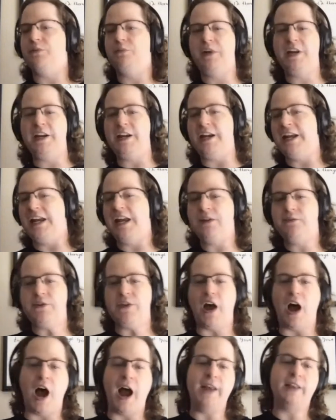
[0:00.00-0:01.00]
that's competing,
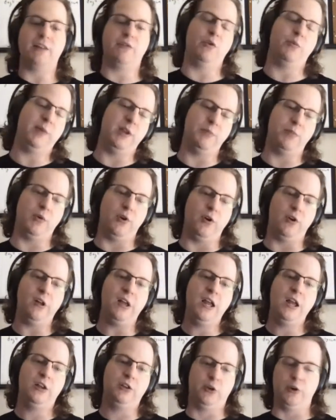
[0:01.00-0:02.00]
even the high level
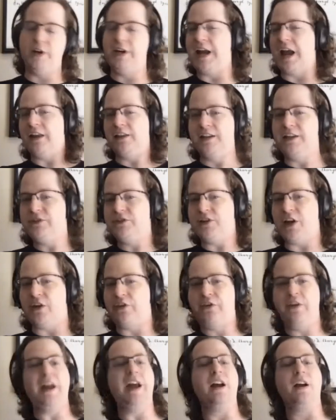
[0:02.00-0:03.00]
people, learning at least
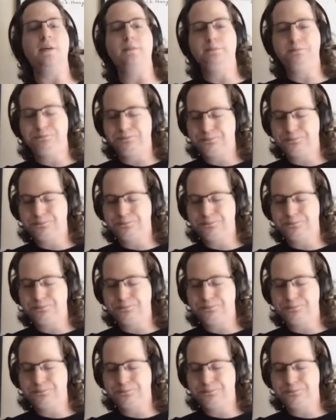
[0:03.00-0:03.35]
a thing.